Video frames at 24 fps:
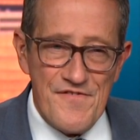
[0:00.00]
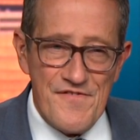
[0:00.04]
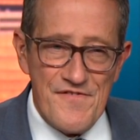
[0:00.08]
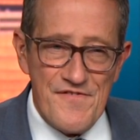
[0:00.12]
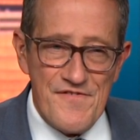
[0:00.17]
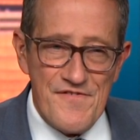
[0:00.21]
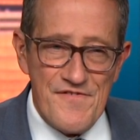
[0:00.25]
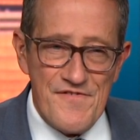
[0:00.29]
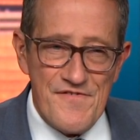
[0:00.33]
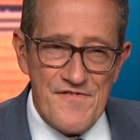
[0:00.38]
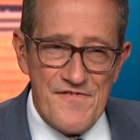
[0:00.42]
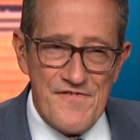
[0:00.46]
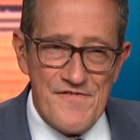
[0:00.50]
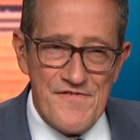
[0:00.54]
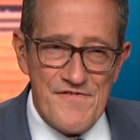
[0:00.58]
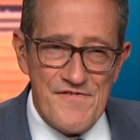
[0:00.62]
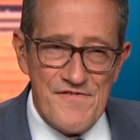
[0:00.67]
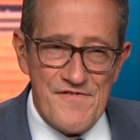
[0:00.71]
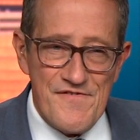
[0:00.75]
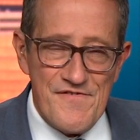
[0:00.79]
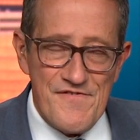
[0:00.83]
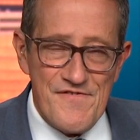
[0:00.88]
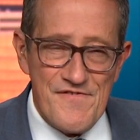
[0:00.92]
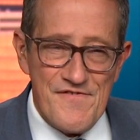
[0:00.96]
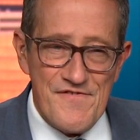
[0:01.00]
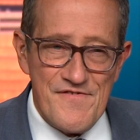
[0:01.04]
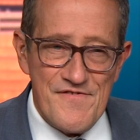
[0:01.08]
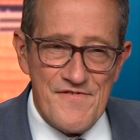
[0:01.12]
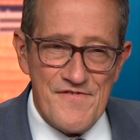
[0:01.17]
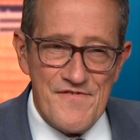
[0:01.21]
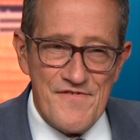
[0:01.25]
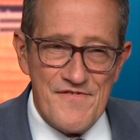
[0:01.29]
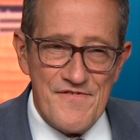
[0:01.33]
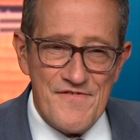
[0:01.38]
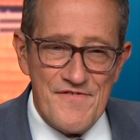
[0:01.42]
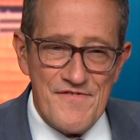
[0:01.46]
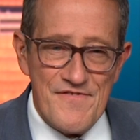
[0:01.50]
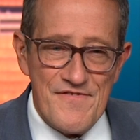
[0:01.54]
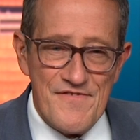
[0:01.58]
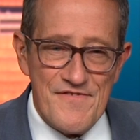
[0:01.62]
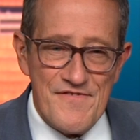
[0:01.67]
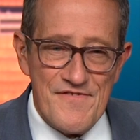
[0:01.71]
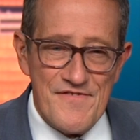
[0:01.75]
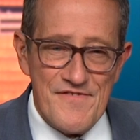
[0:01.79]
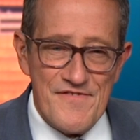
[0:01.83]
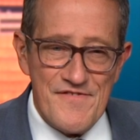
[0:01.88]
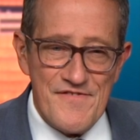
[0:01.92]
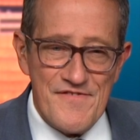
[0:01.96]

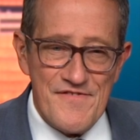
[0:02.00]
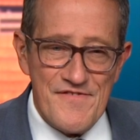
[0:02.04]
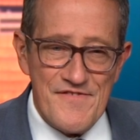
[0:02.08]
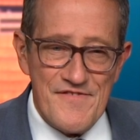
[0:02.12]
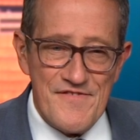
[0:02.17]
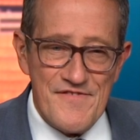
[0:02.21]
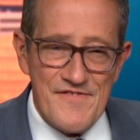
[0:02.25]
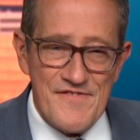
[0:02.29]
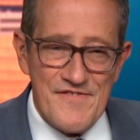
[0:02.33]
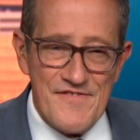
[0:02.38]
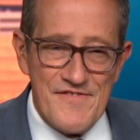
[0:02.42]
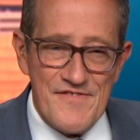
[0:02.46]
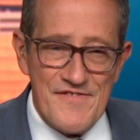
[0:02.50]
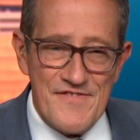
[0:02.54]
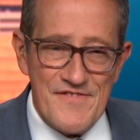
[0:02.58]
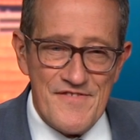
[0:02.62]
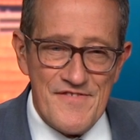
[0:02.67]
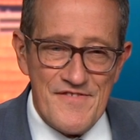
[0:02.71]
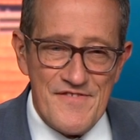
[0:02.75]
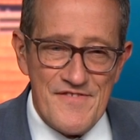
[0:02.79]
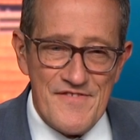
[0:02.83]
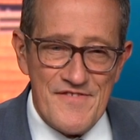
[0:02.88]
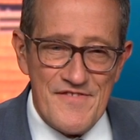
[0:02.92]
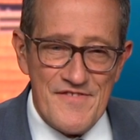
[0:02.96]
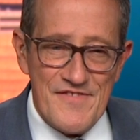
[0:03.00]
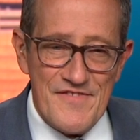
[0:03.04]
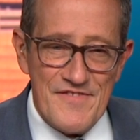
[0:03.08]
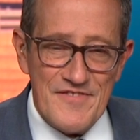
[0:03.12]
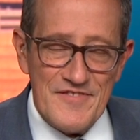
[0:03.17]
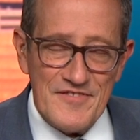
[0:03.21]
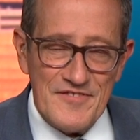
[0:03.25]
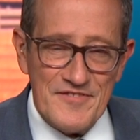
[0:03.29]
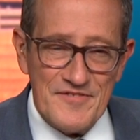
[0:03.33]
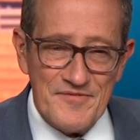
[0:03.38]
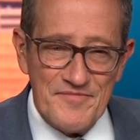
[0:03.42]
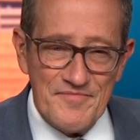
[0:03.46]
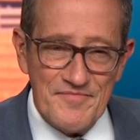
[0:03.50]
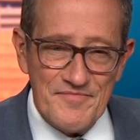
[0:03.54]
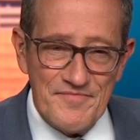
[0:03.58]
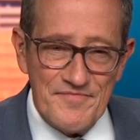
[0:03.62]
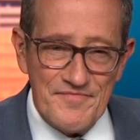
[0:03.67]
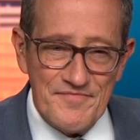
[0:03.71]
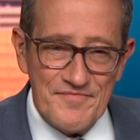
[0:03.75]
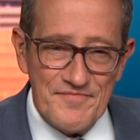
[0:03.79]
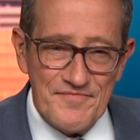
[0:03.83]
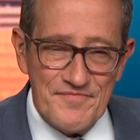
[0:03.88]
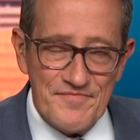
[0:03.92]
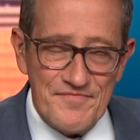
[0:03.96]

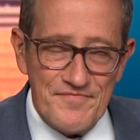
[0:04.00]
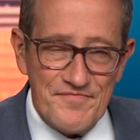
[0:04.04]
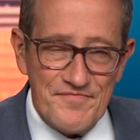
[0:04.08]
This person isn't speaking.